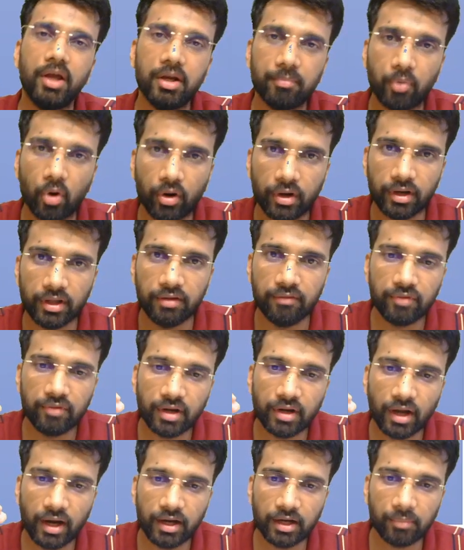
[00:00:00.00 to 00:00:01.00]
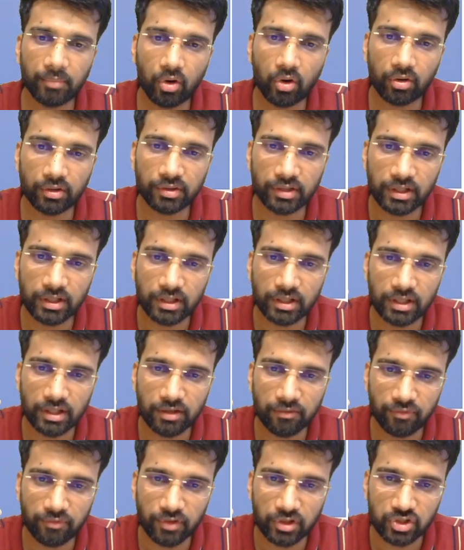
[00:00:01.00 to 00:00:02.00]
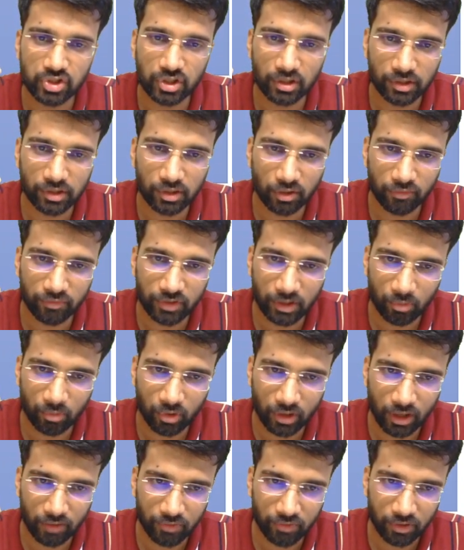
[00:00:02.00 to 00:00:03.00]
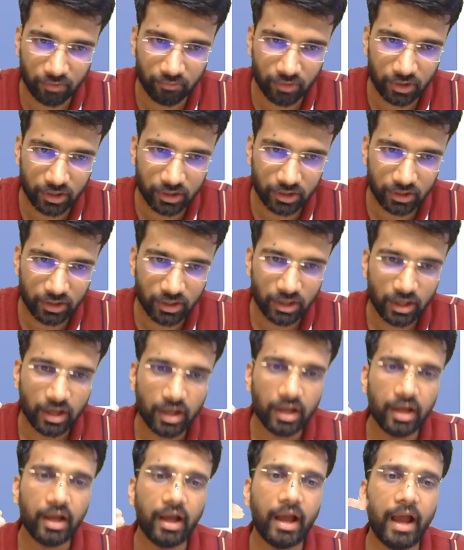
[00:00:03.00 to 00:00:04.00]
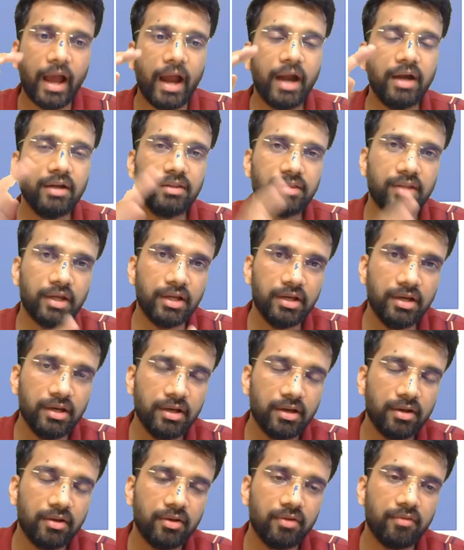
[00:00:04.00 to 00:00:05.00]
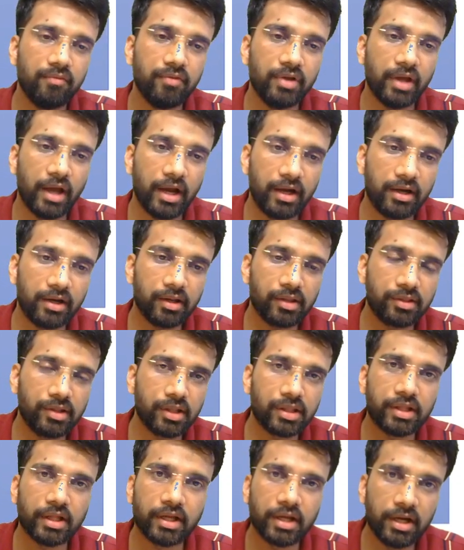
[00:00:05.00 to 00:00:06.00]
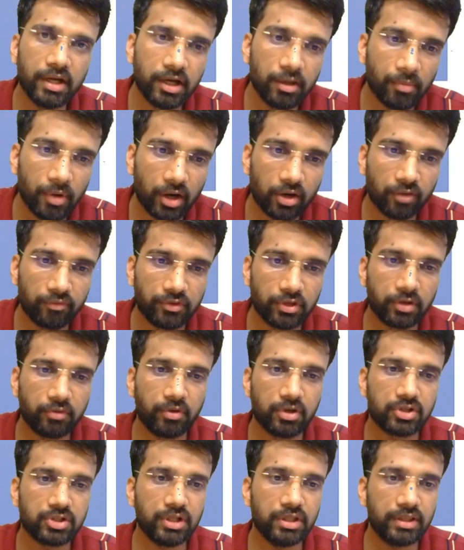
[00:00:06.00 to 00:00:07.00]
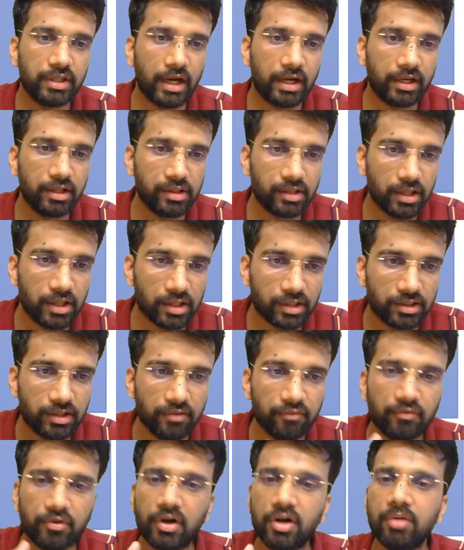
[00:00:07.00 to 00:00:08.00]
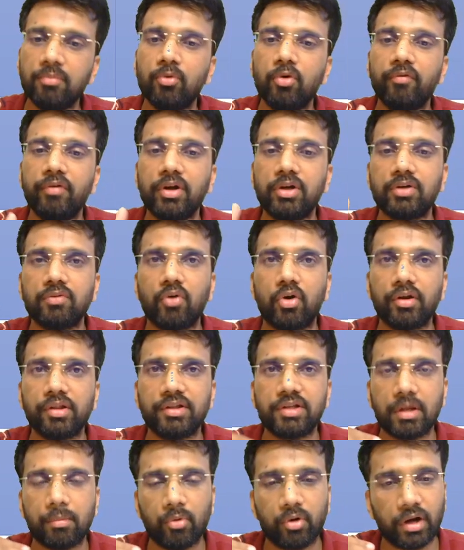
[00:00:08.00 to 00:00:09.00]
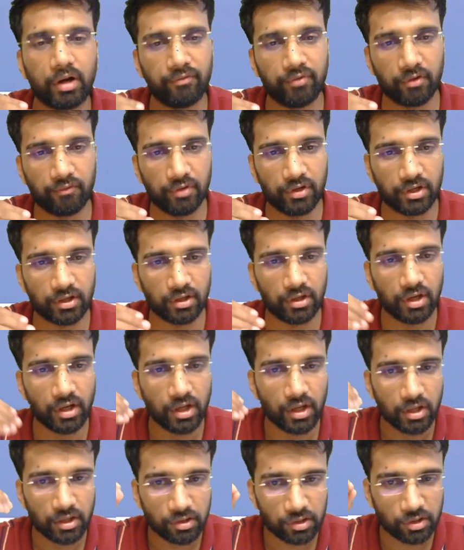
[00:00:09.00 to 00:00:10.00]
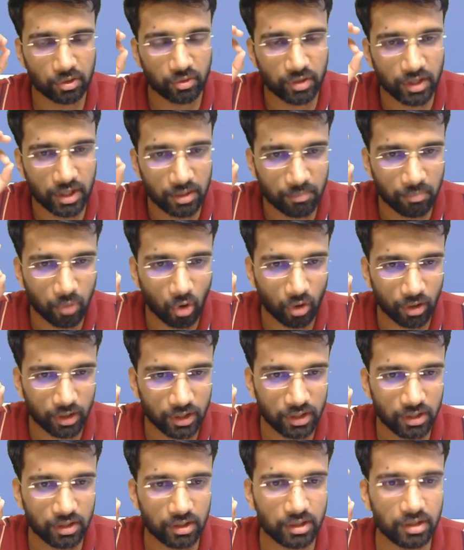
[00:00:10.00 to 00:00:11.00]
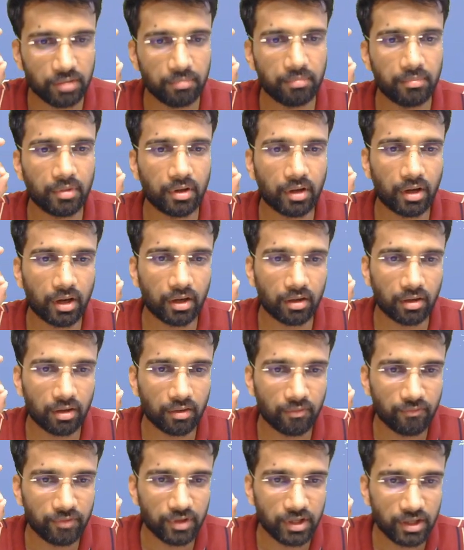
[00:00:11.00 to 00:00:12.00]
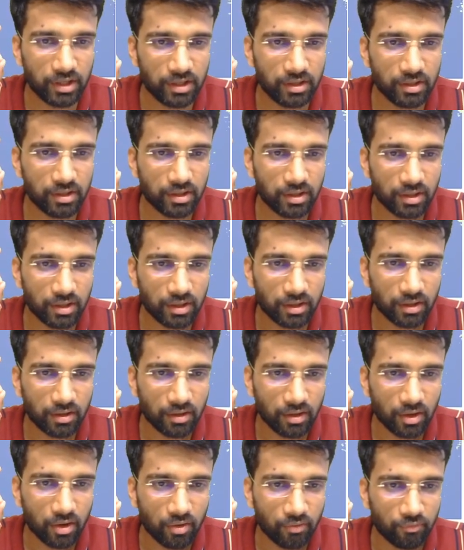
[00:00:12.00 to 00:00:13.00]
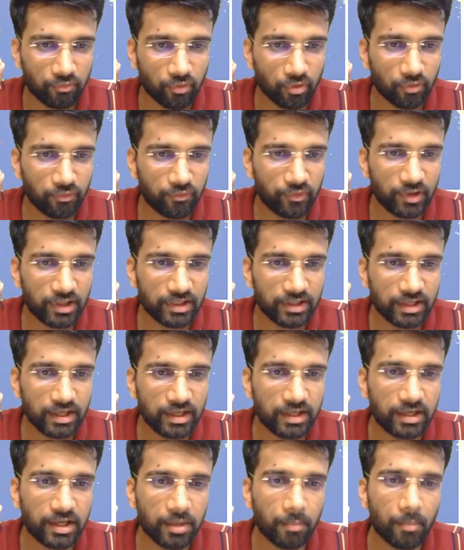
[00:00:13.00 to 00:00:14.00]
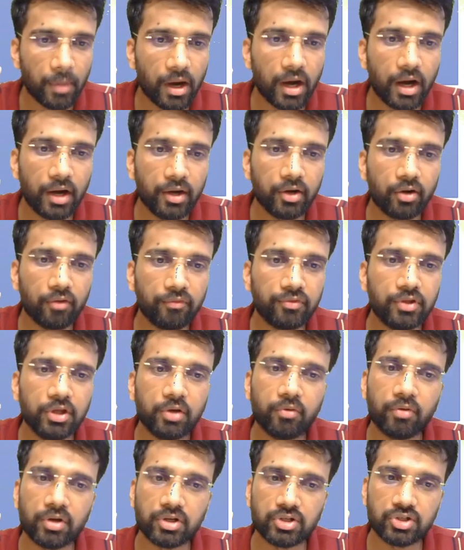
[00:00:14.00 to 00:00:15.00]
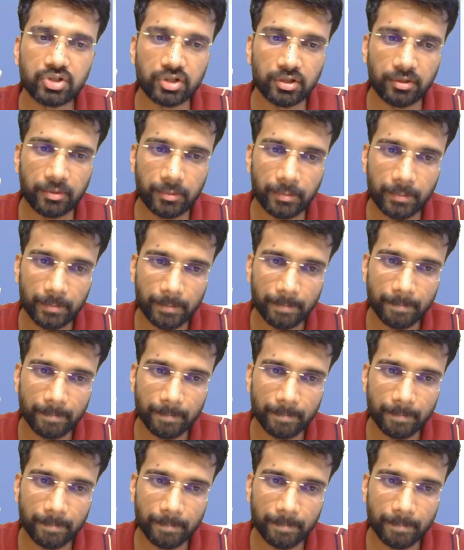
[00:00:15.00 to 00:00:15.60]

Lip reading: In body, we write about the key features of demographic winter, and then we address the second demand of the question, that is the world moving towards demographic winter? So in body, we fulfill the demand of the question,